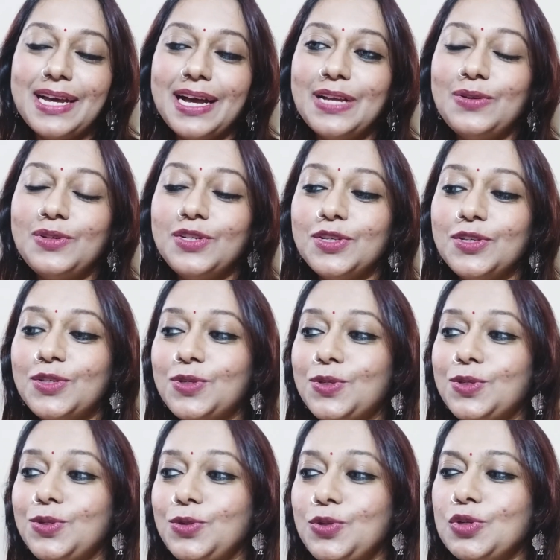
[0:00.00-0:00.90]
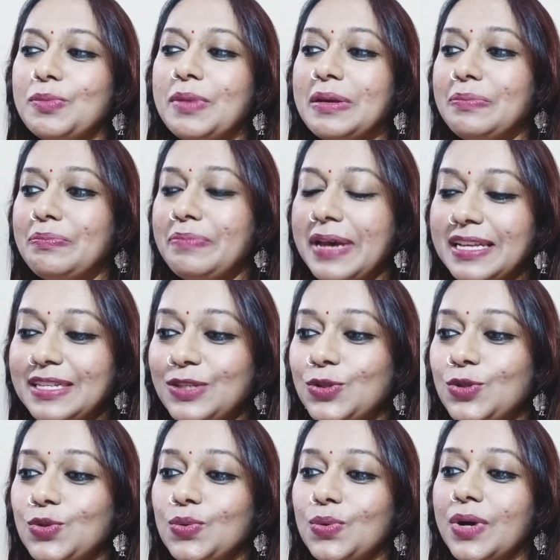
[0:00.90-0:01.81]
I'll just do my
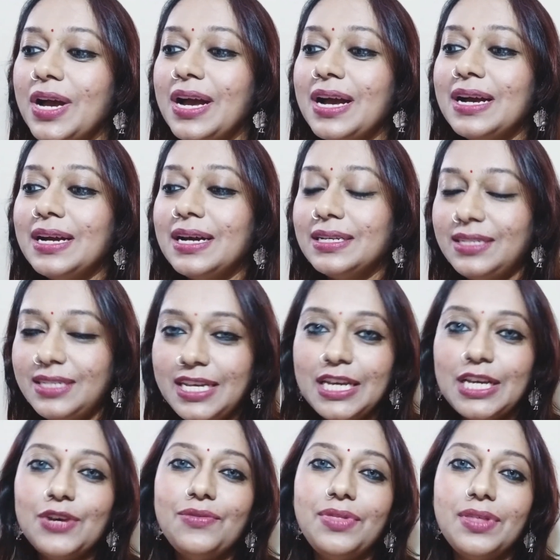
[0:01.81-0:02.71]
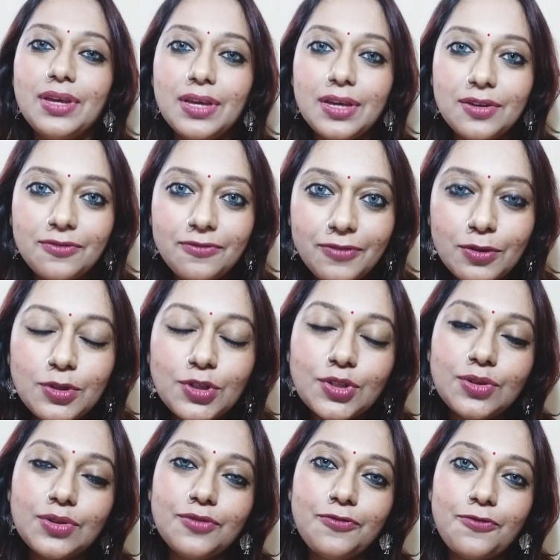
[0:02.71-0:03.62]
best to take up the
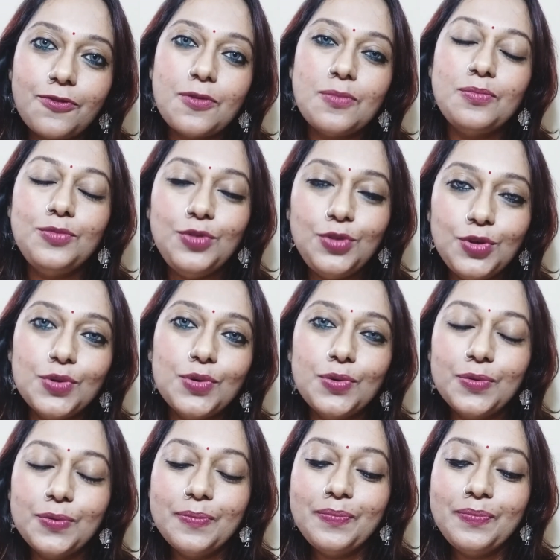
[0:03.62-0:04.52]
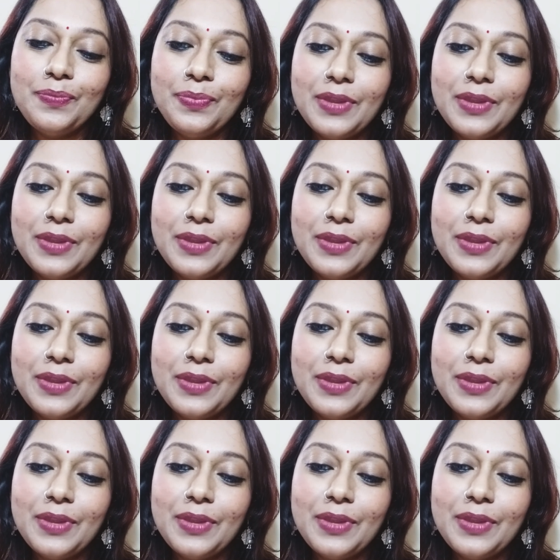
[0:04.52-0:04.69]
confusion from you